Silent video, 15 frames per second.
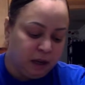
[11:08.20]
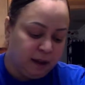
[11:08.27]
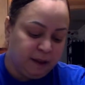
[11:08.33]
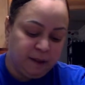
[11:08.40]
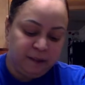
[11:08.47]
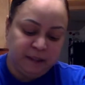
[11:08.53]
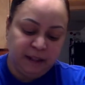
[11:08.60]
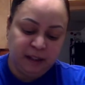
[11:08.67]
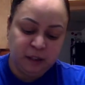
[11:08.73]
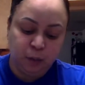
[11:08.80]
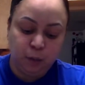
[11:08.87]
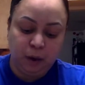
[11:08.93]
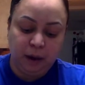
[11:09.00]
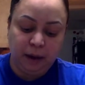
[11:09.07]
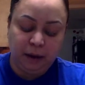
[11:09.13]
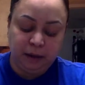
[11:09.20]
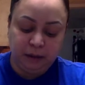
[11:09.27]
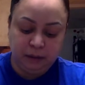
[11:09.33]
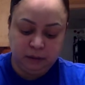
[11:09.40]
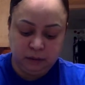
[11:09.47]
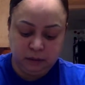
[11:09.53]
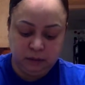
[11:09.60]
And that's why
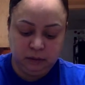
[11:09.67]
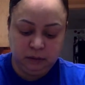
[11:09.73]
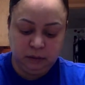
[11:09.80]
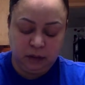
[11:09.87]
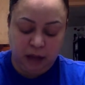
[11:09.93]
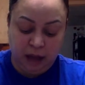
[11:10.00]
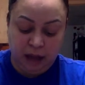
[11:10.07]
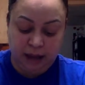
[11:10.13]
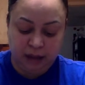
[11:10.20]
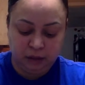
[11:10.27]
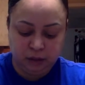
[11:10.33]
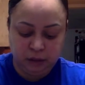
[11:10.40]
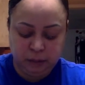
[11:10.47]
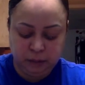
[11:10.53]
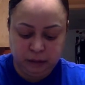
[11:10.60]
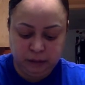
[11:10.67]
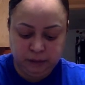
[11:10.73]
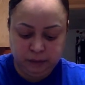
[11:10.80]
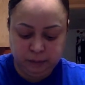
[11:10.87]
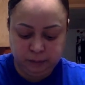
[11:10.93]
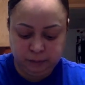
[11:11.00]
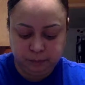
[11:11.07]
I actually believe
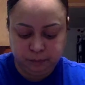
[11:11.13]
them.